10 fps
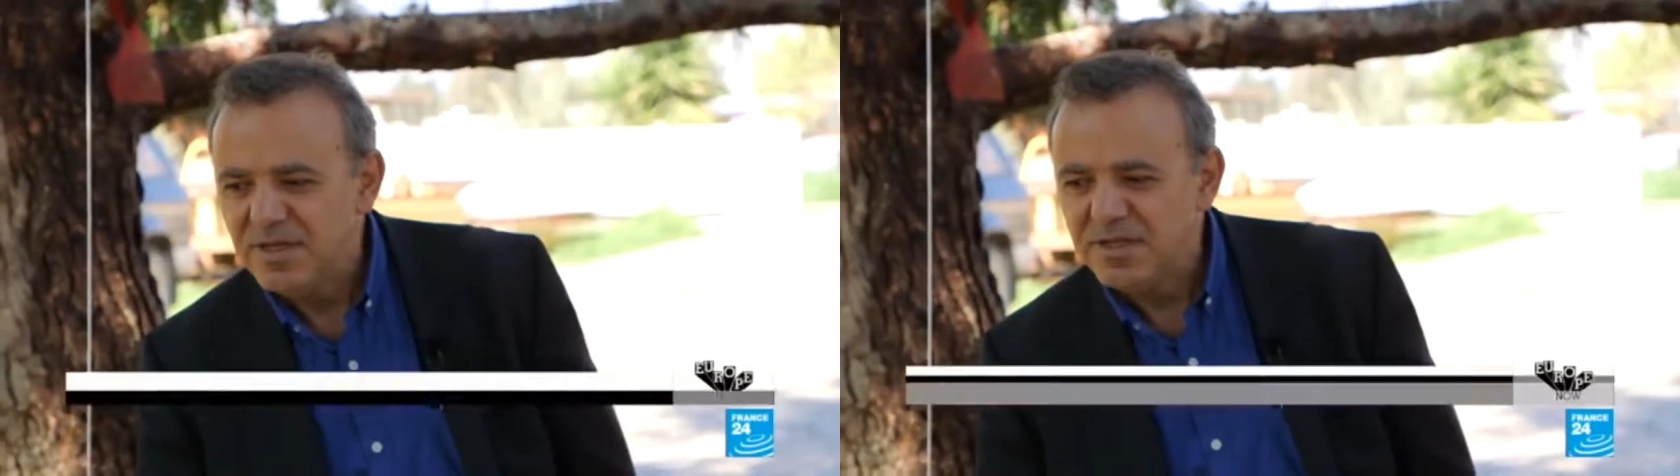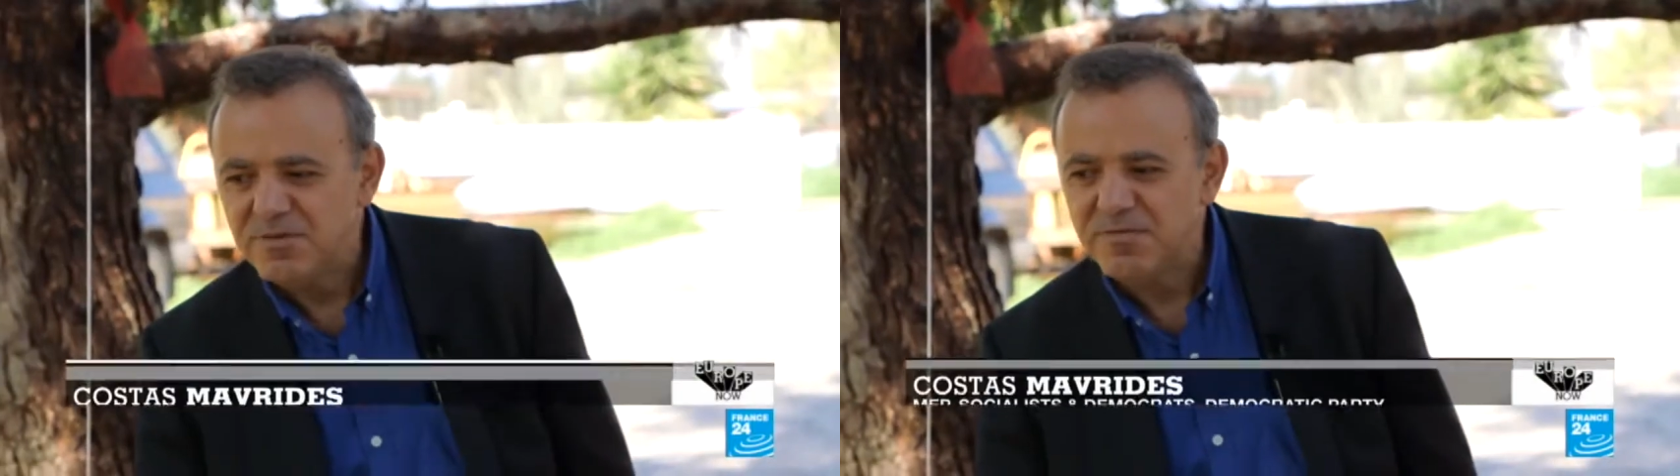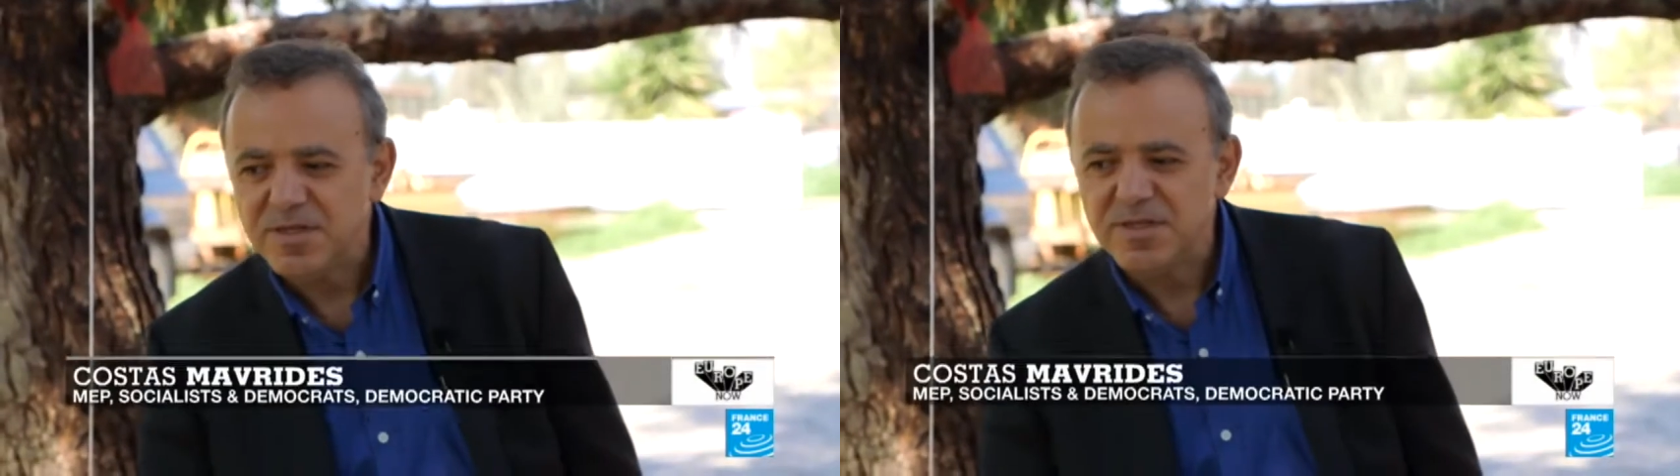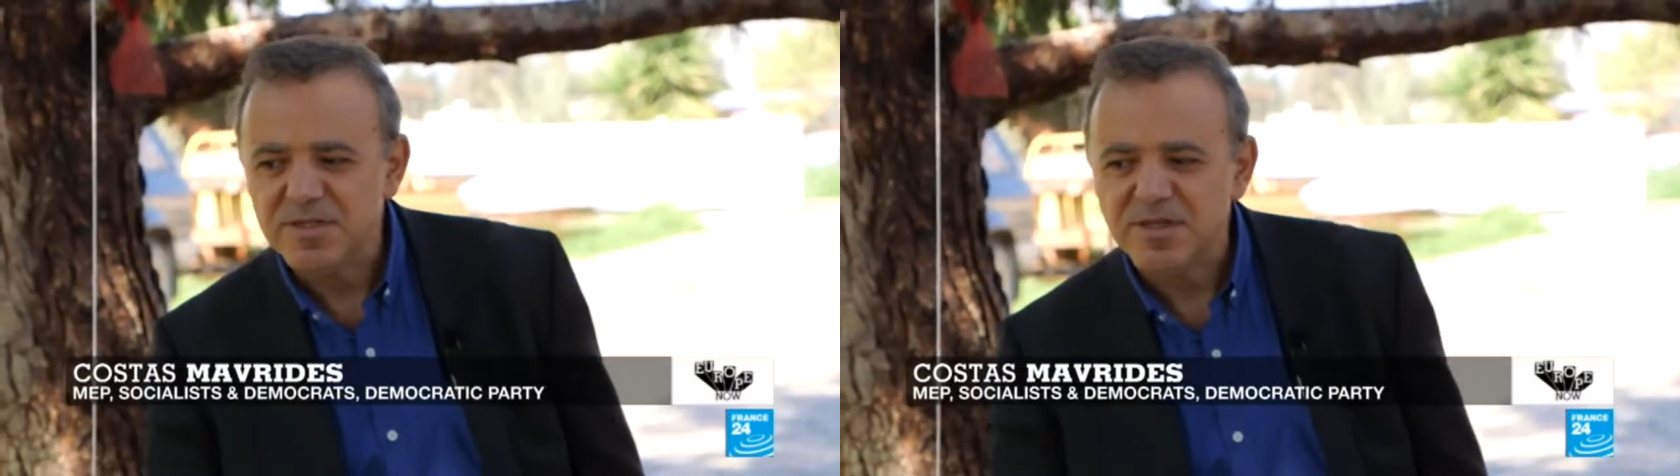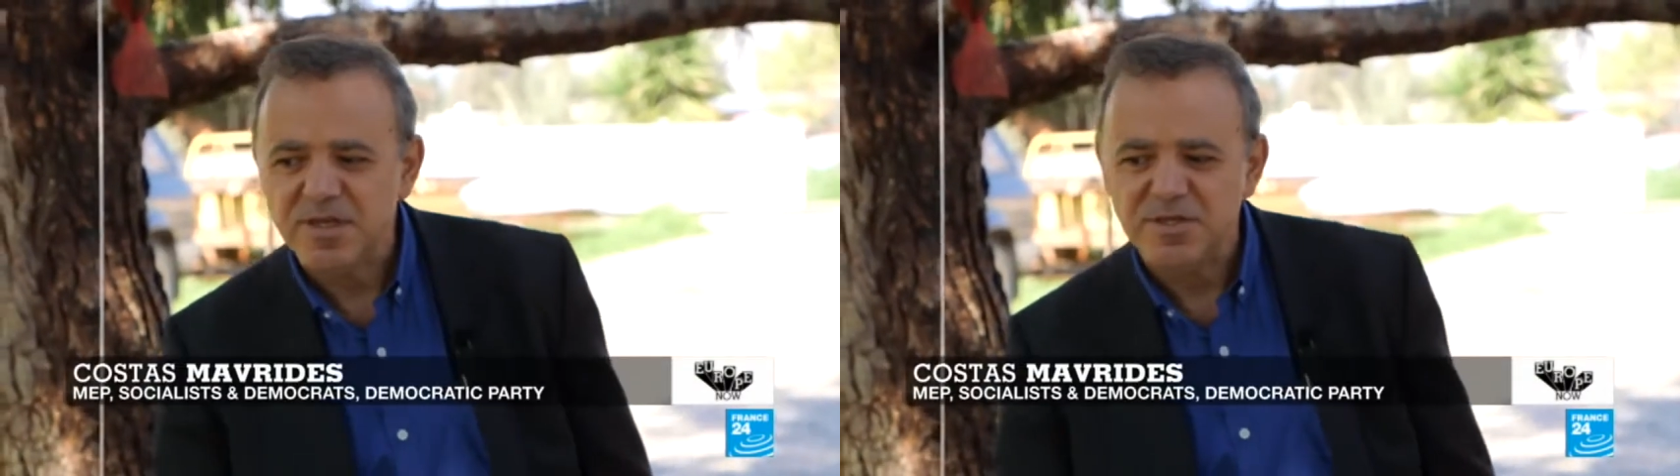It's very
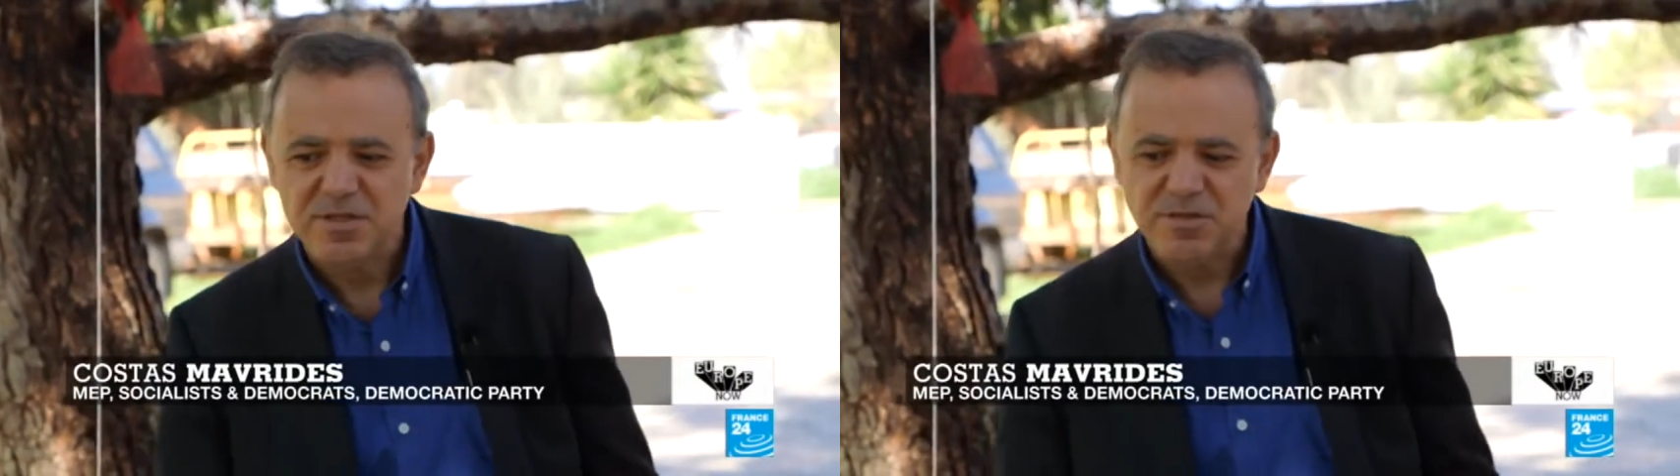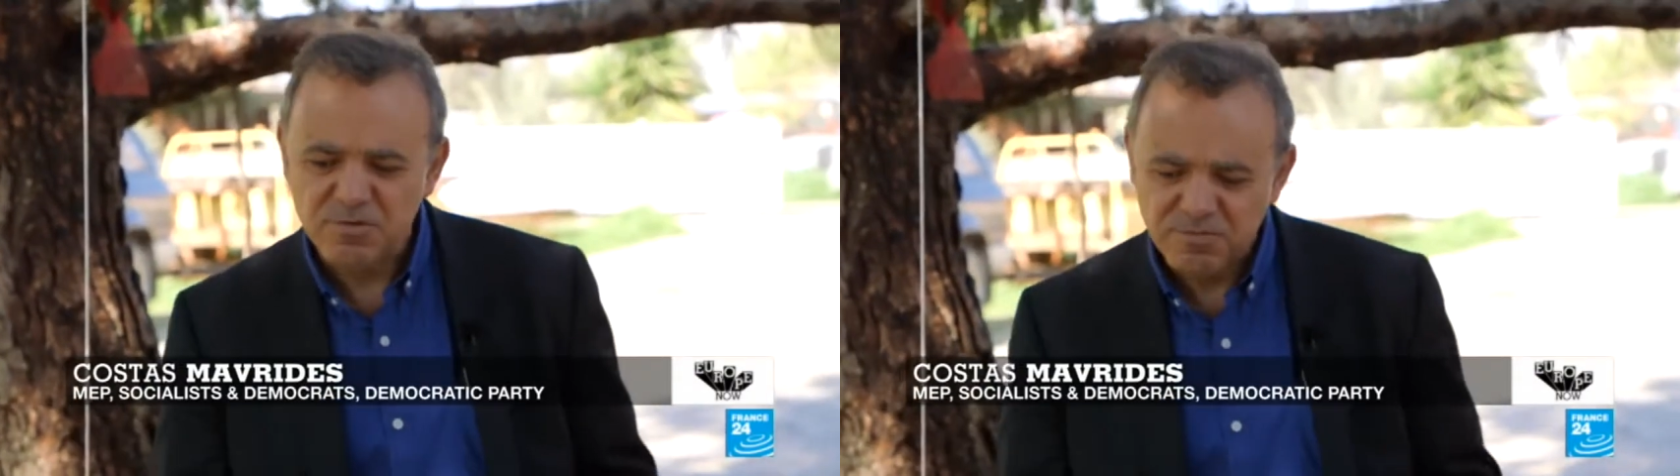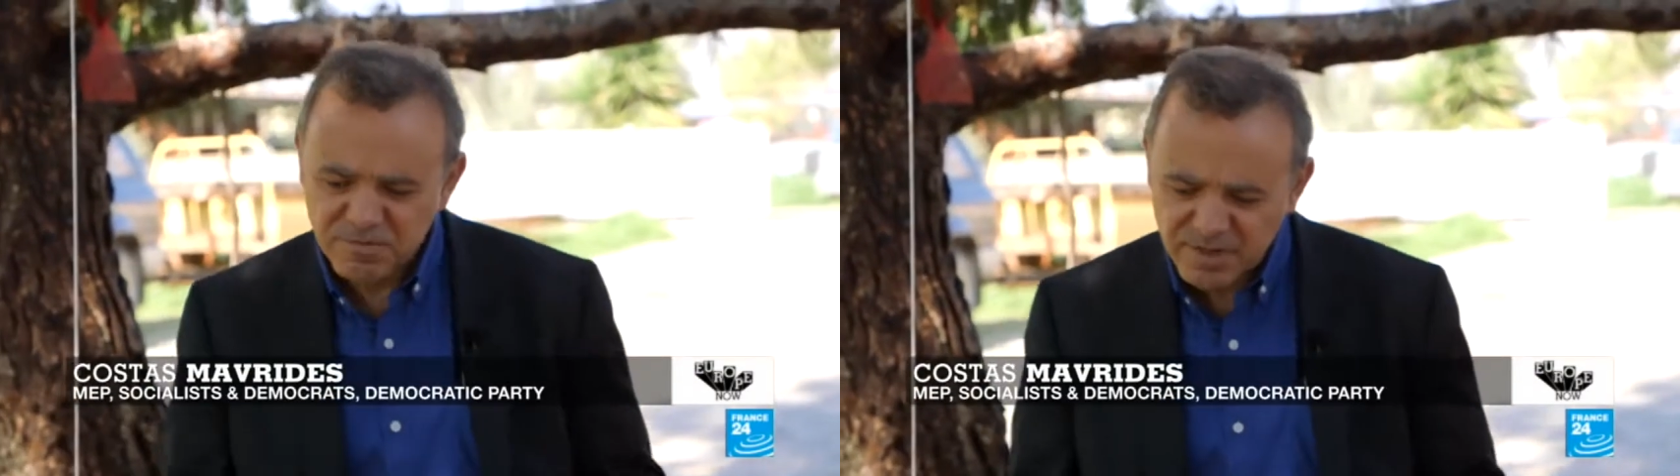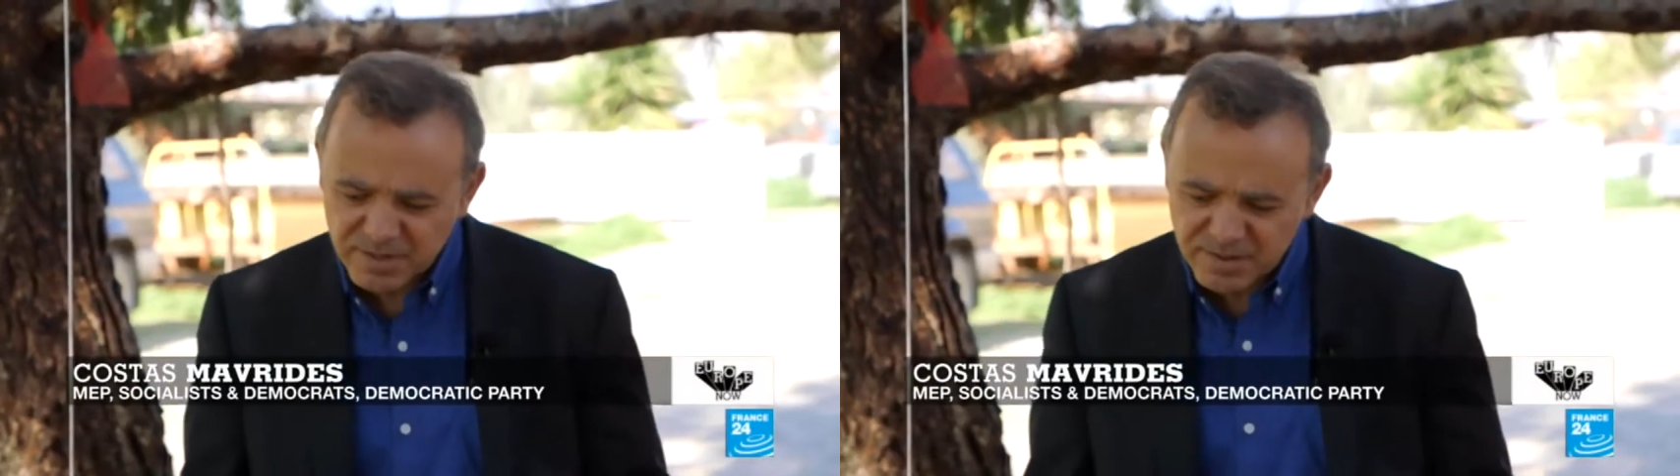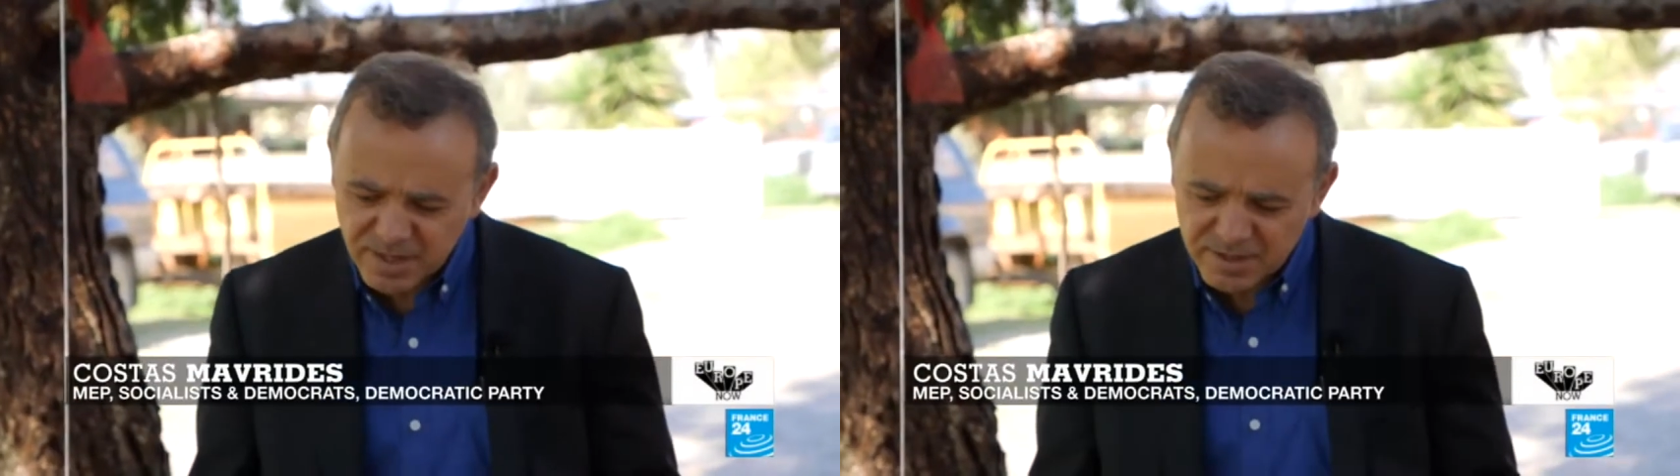strange. You feel
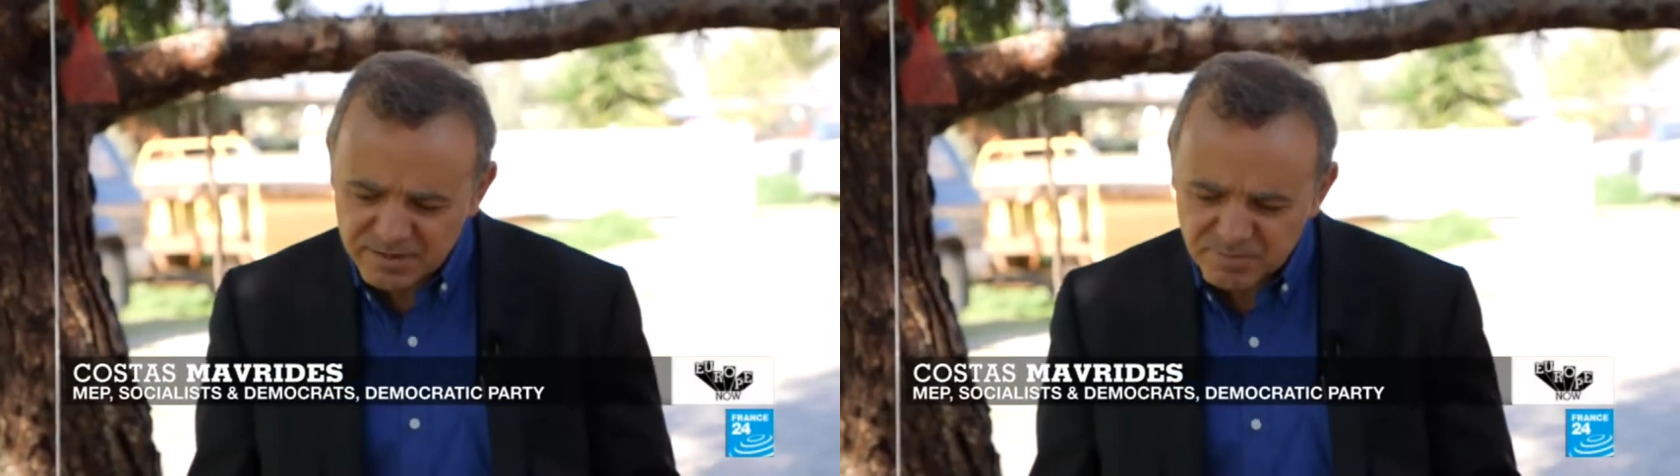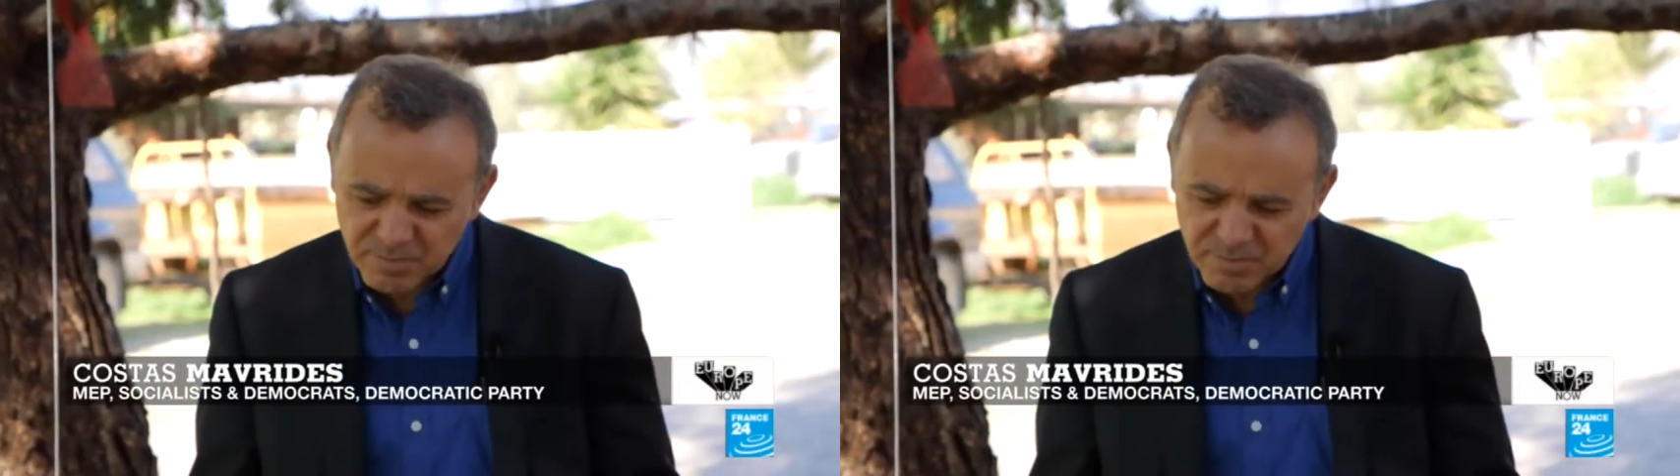that